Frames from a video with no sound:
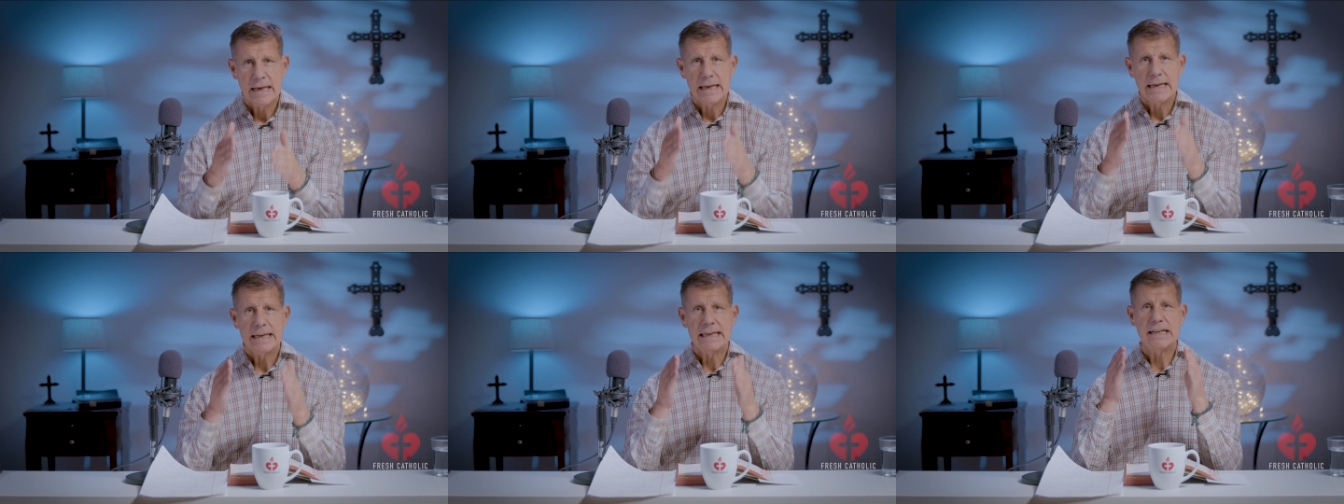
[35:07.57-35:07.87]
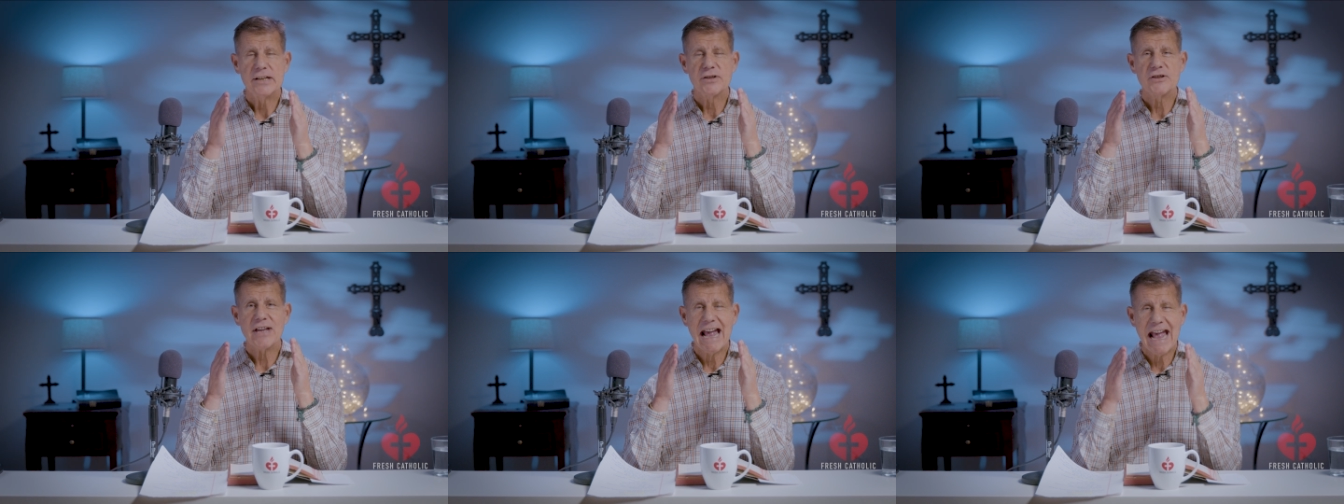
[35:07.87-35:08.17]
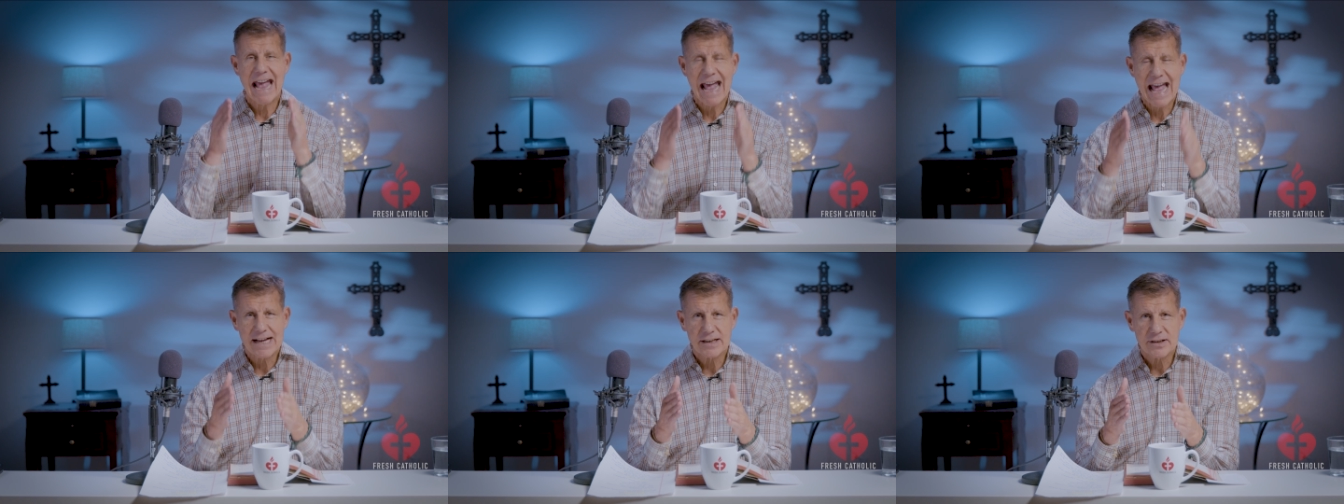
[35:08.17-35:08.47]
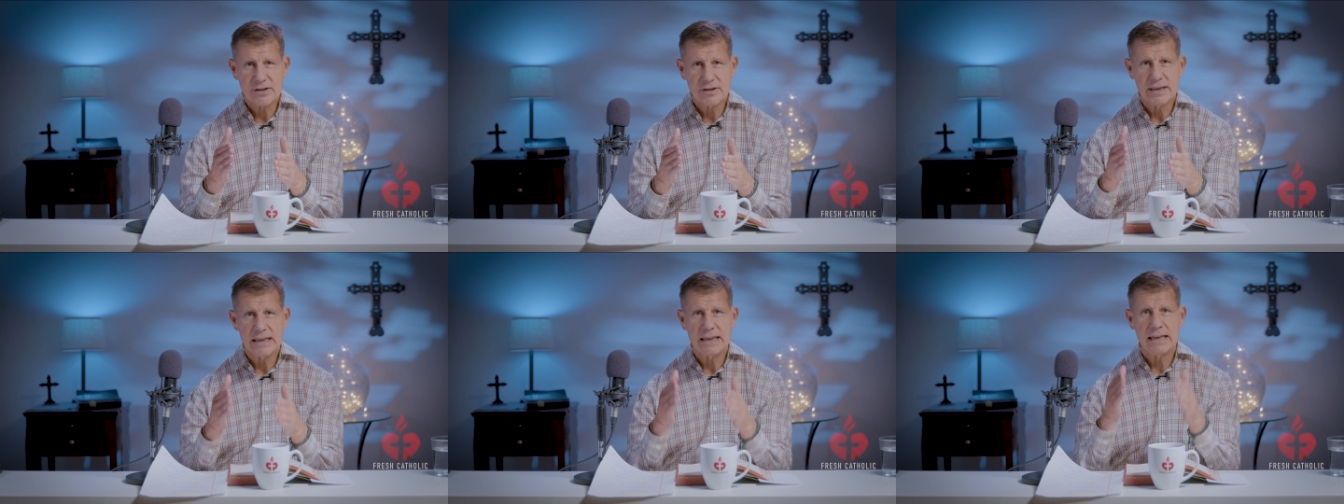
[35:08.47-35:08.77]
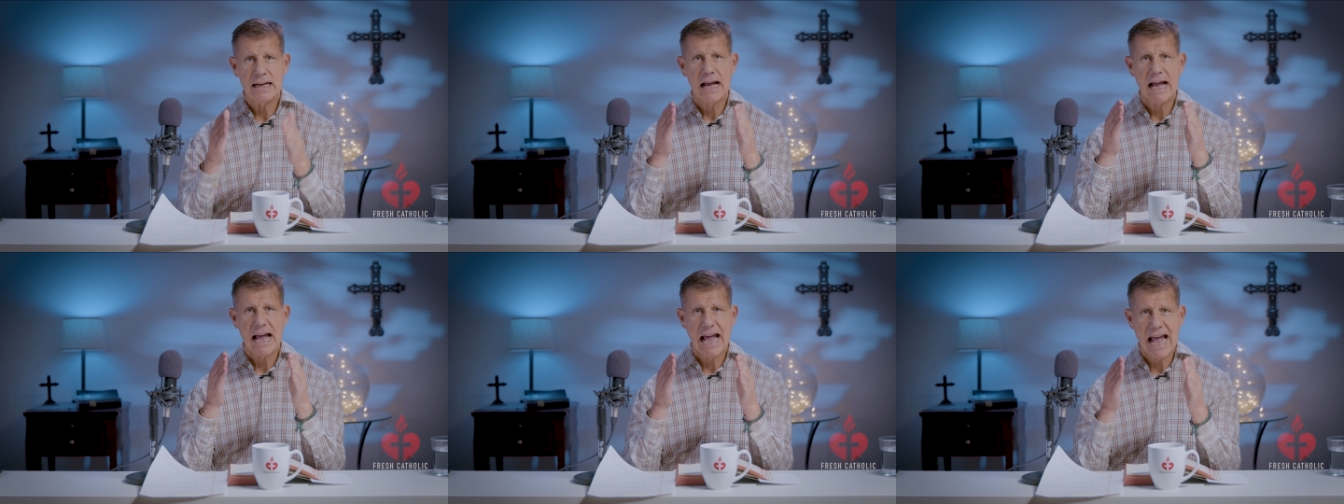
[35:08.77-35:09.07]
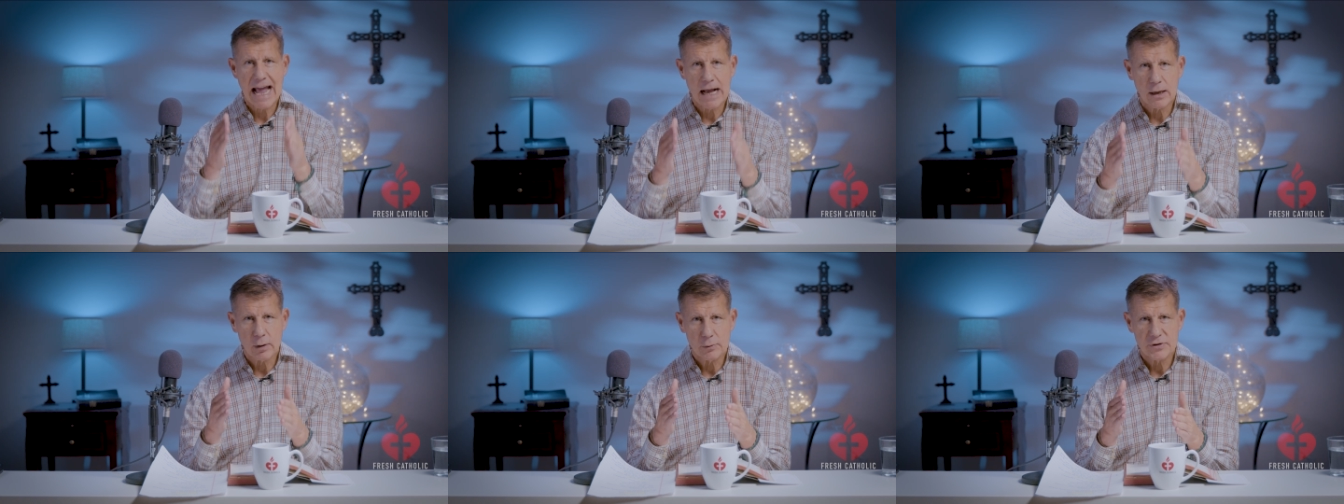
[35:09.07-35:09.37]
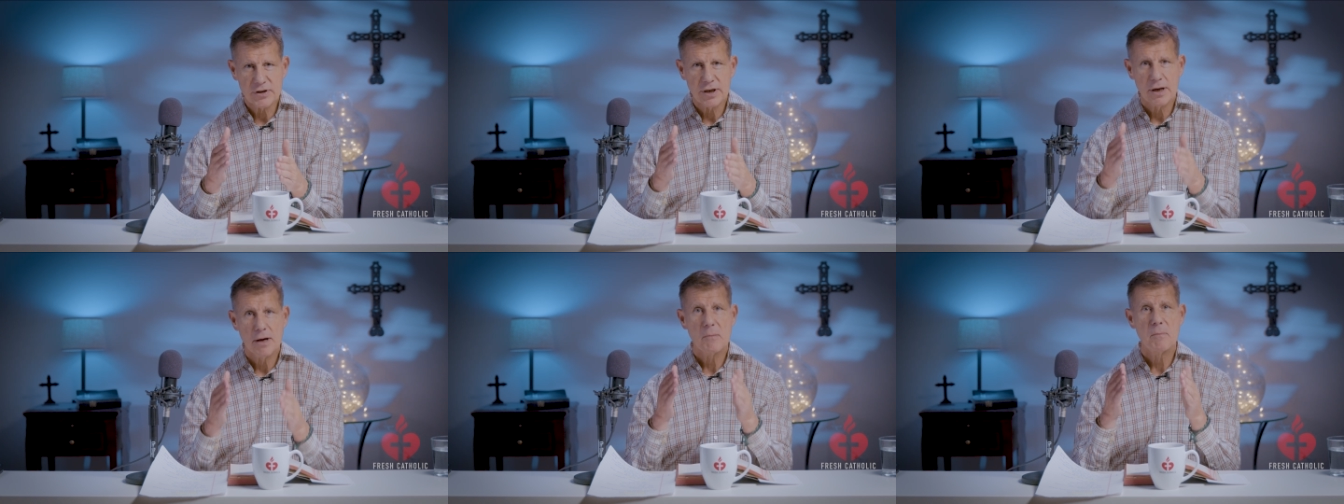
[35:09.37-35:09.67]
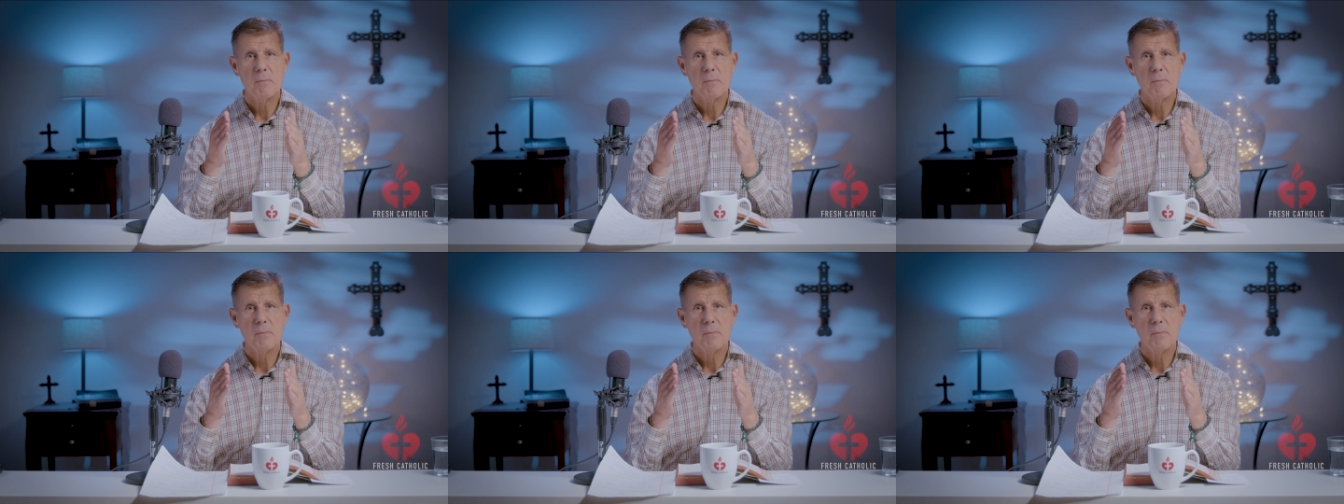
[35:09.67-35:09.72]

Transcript: He's acting out